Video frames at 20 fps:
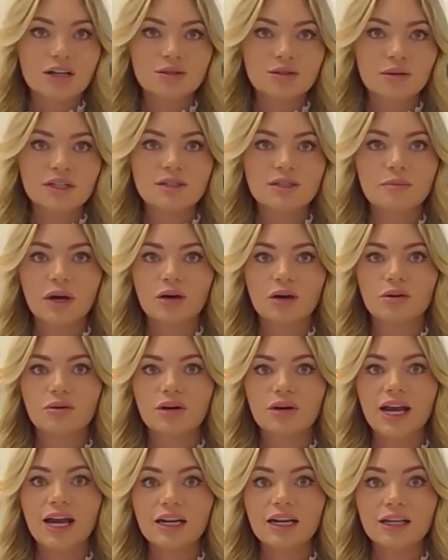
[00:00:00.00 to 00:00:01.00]
to us
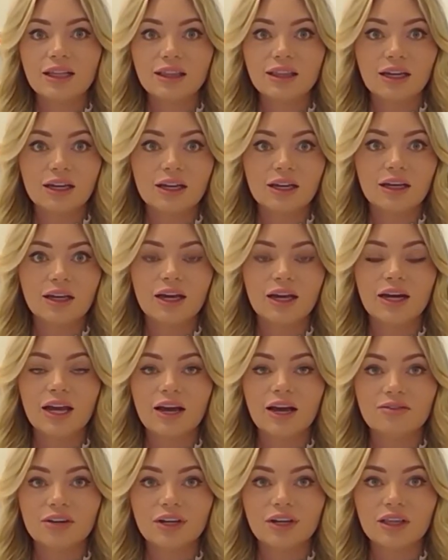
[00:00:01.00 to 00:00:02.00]
about anything and
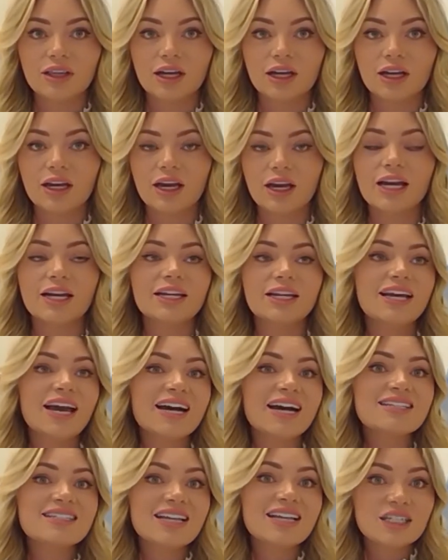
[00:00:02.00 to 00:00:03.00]
everything. And
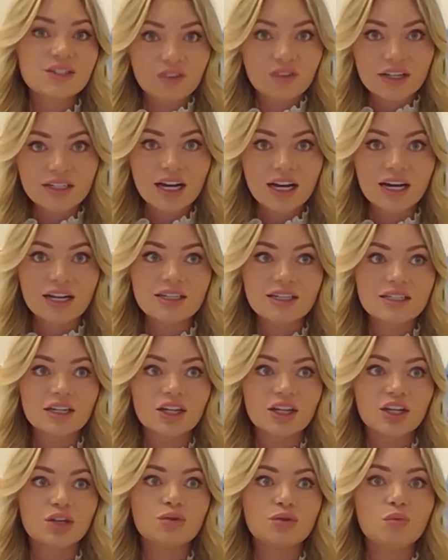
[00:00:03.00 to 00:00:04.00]
yes, that's
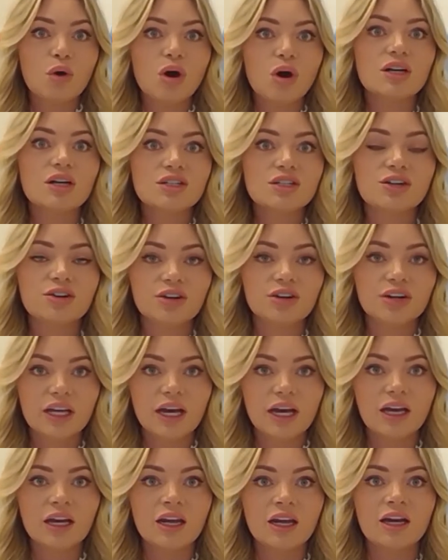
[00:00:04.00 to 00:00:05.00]
fantastic. You want to
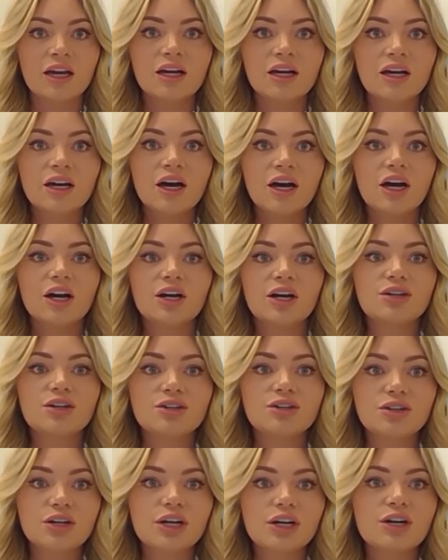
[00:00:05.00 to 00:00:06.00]
create a
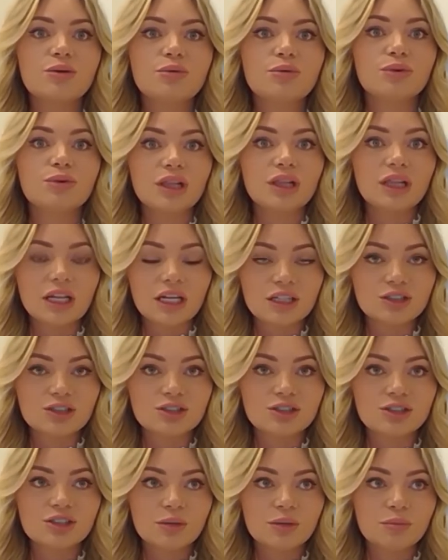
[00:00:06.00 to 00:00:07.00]
good
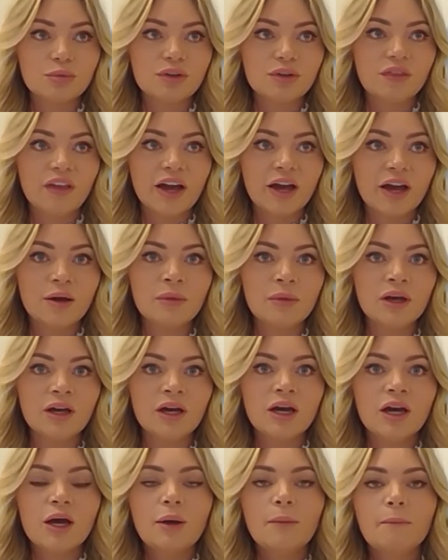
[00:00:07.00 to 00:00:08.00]
relationship with them.
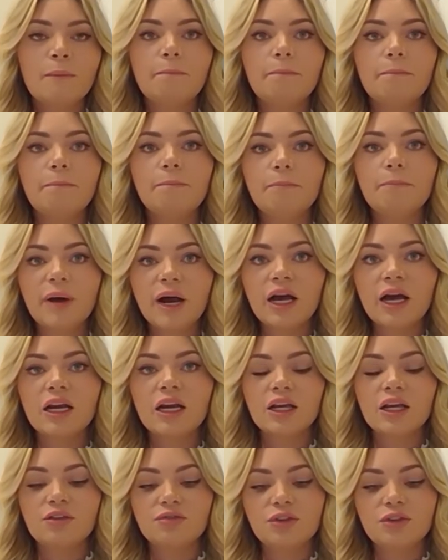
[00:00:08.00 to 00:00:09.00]

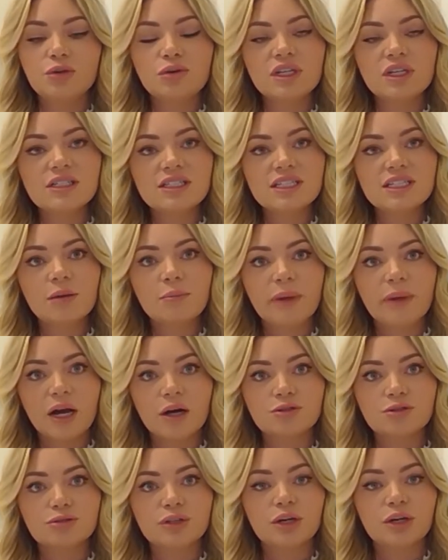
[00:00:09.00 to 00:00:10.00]
But if you can set a
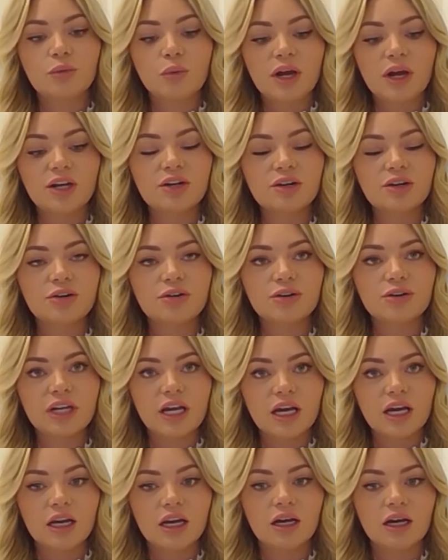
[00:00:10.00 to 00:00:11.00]
boundary when you're
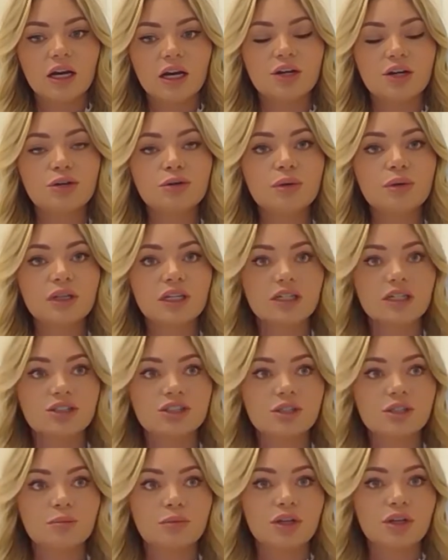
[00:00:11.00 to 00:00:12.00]
creating a new
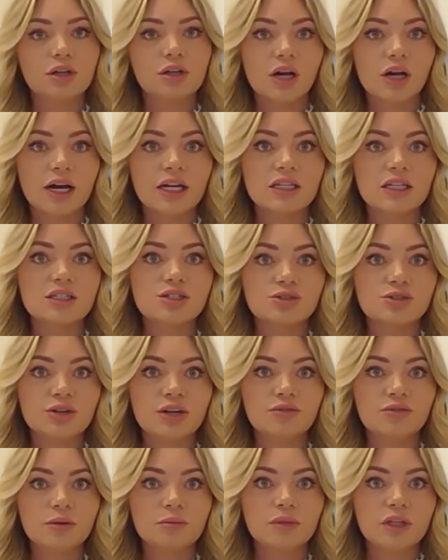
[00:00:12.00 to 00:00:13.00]
relationship with a client
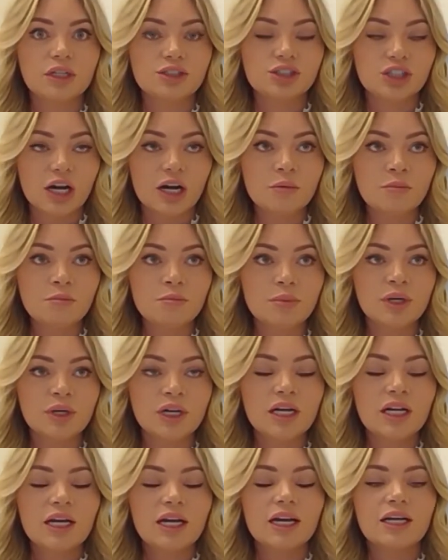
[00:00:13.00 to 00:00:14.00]
straight from the jump,
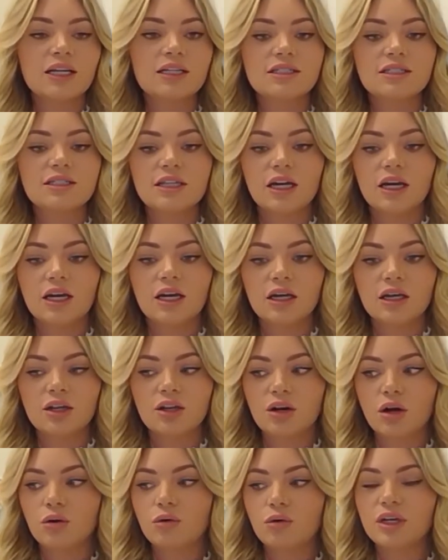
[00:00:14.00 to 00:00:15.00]
and say,
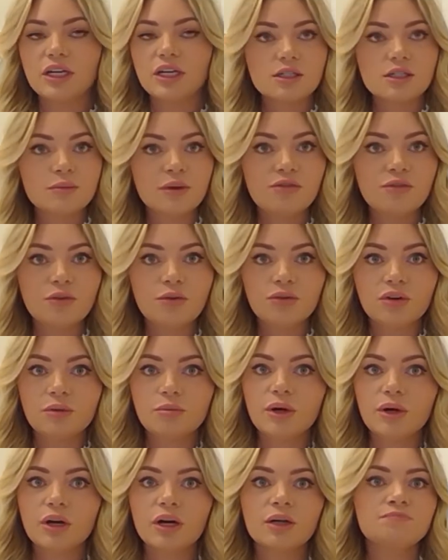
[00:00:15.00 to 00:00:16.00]
here's my phone
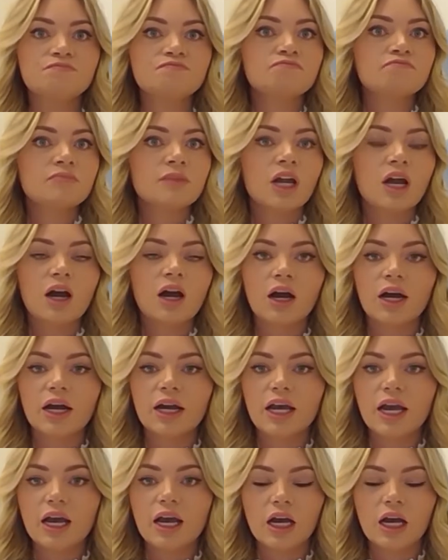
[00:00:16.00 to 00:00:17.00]
number.
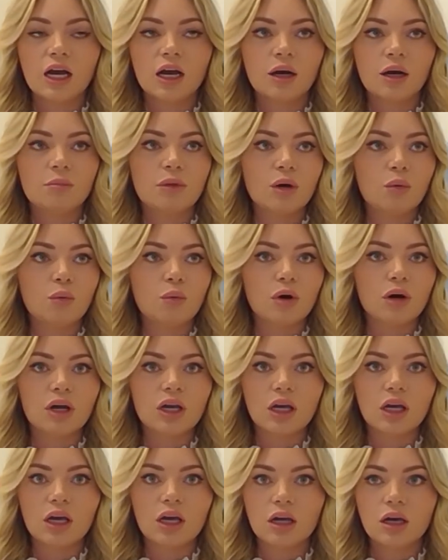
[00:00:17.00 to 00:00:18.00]
I am
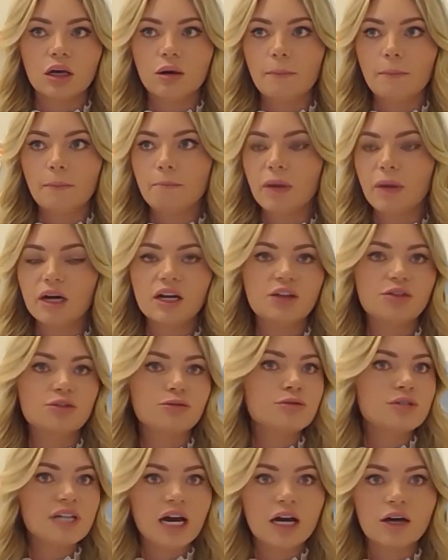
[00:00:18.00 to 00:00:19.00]
working Monday
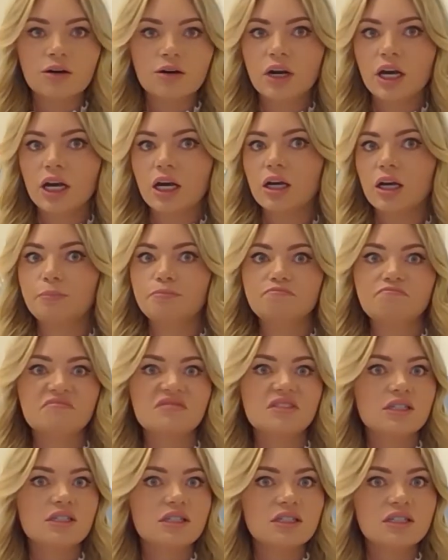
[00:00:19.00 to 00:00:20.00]
through Saturday,
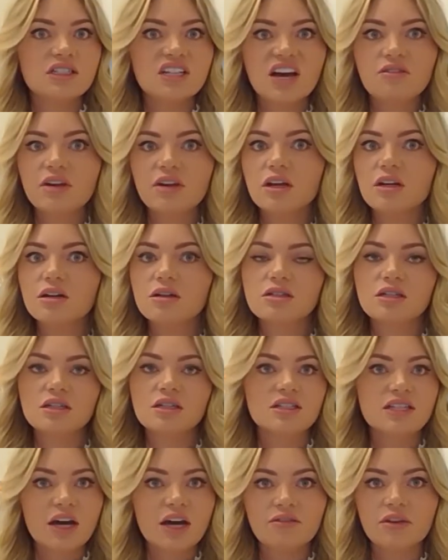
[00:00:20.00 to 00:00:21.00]
7 to
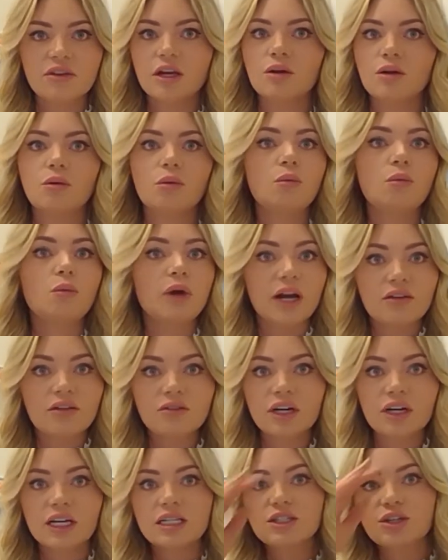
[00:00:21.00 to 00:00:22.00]
7,
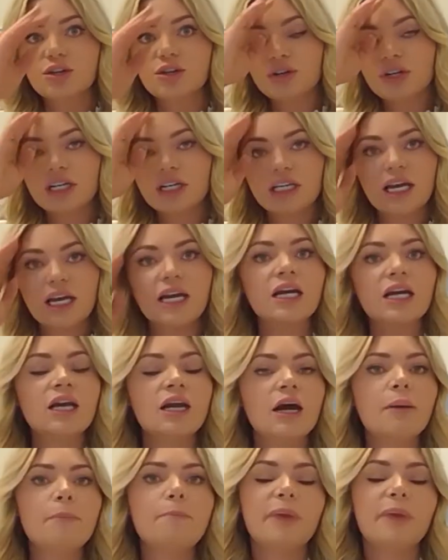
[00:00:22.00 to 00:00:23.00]
whatever it is, create
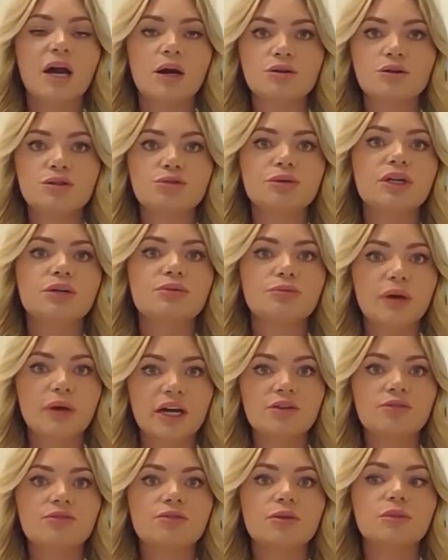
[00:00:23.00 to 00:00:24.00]
a boundary
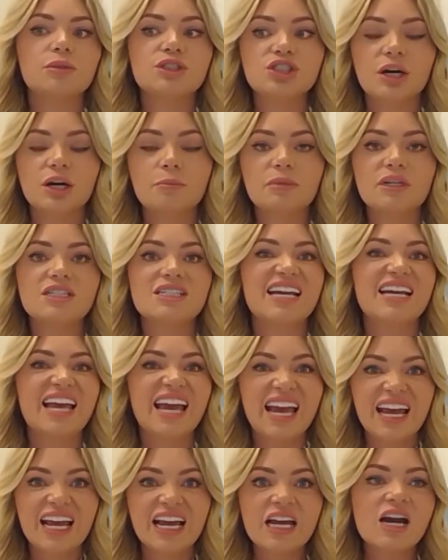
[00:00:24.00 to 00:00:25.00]
right from the jump and say,
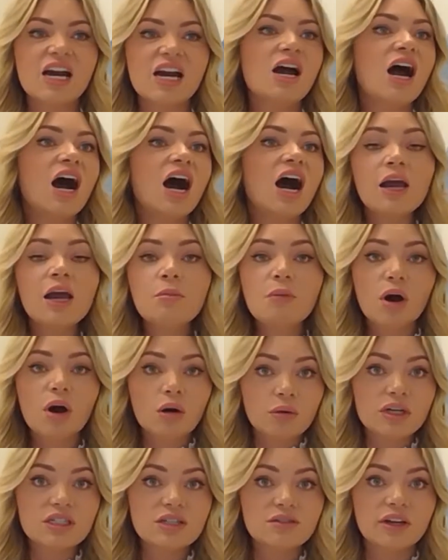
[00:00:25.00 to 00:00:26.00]
hey, I am
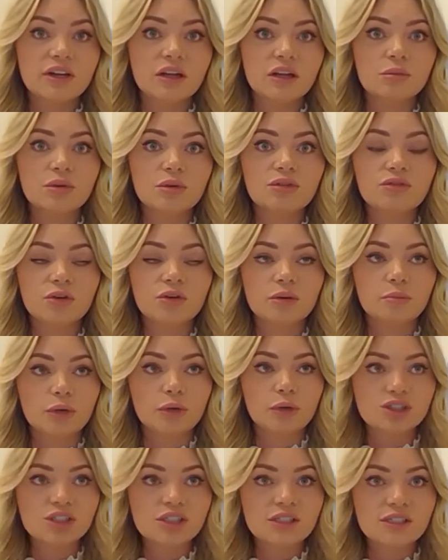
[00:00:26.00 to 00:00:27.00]
always available for
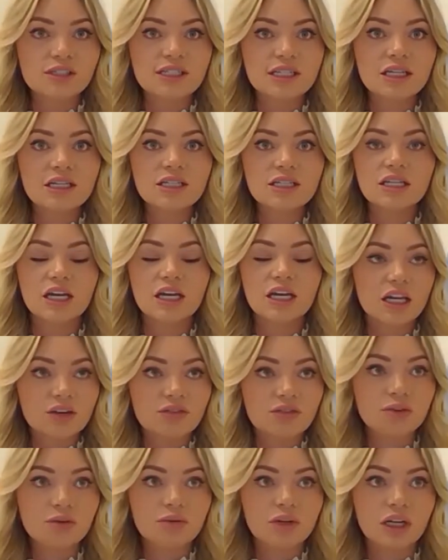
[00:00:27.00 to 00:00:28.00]
emergencies
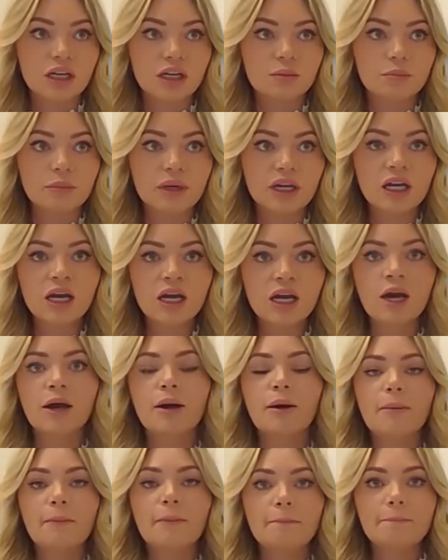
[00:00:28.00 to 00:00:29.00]
if you need me,
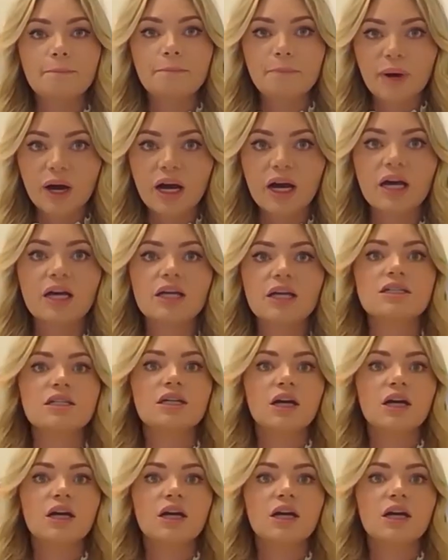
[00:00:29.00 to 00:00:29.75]
but